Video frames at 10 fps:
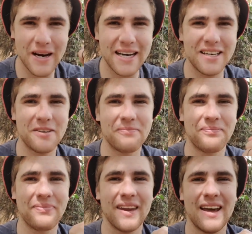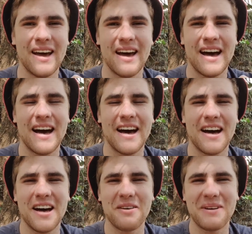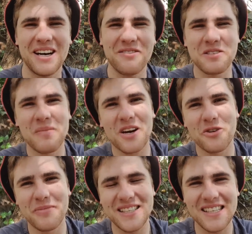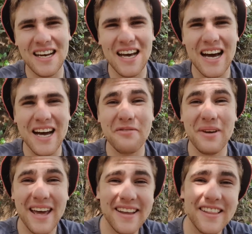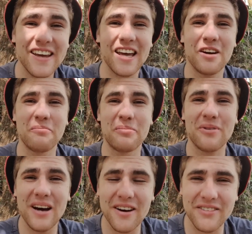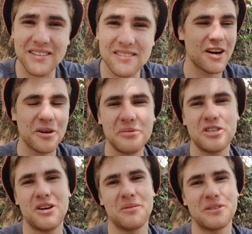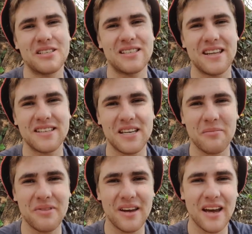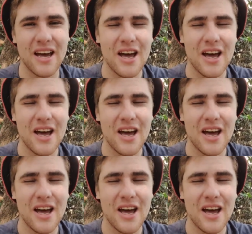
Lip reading: Find him. My name is Marco Menzilla. I am Catholic and I'm proud of it. I hope that you're able to say the same thing.